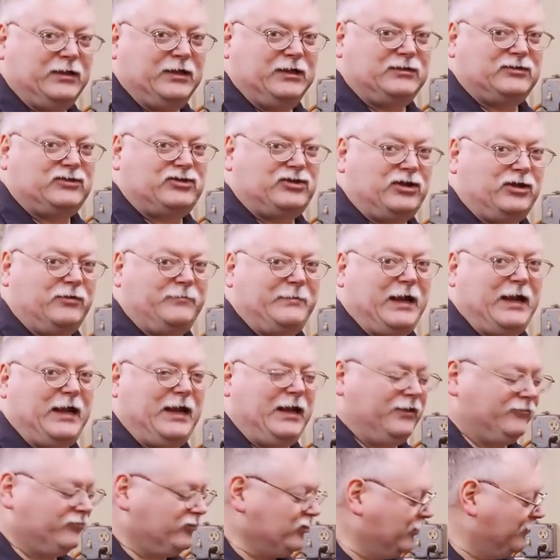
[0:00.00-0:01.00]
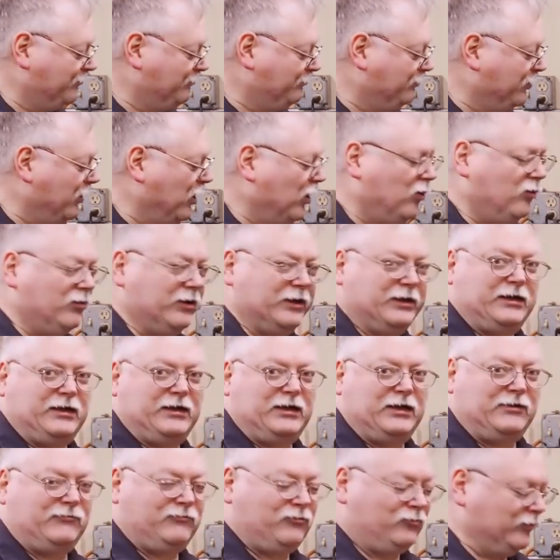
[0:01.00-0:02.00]
it still may have some bow in
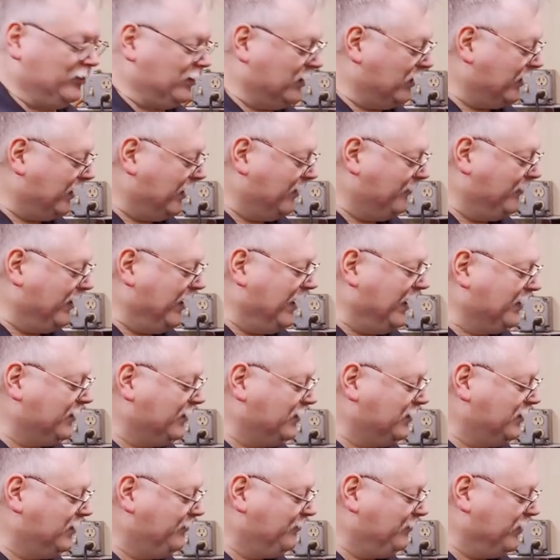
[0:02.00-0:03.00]
it even with a light magnet,